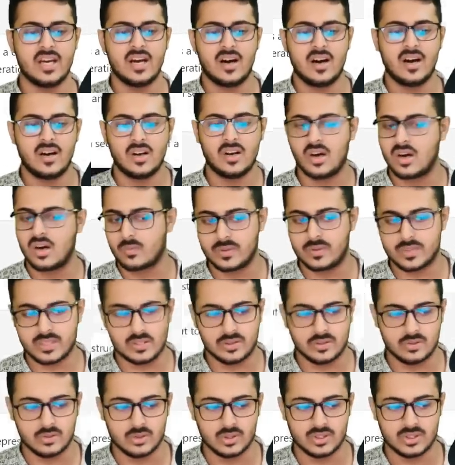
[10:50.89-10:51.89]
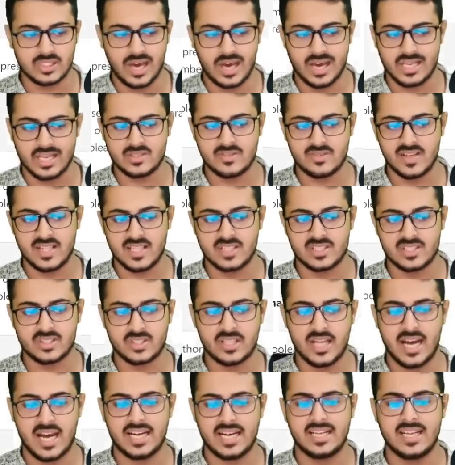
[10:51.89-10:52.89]
along with the notes as well, so
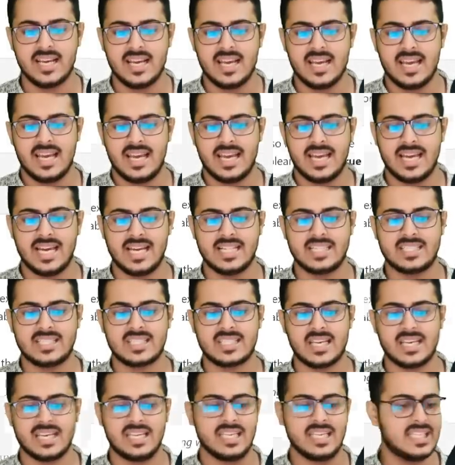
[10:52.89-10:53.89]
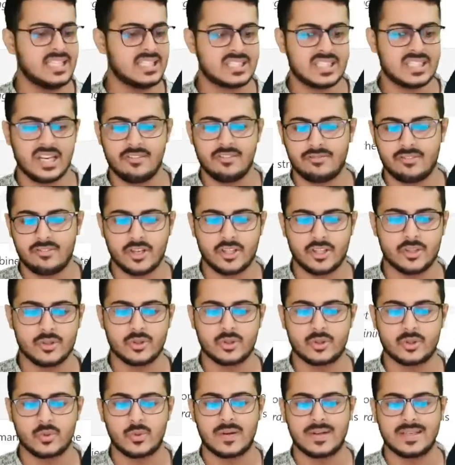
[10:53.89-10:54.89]
that it's easier for you
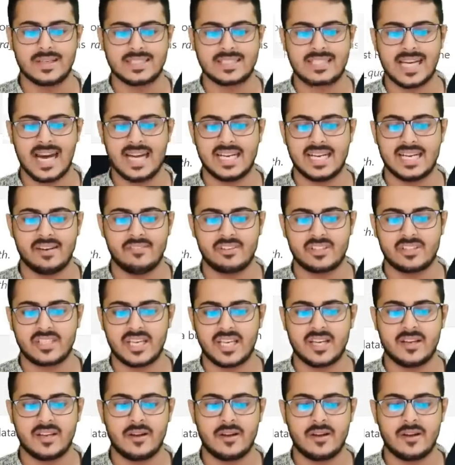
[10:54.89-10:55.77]
to understand everything.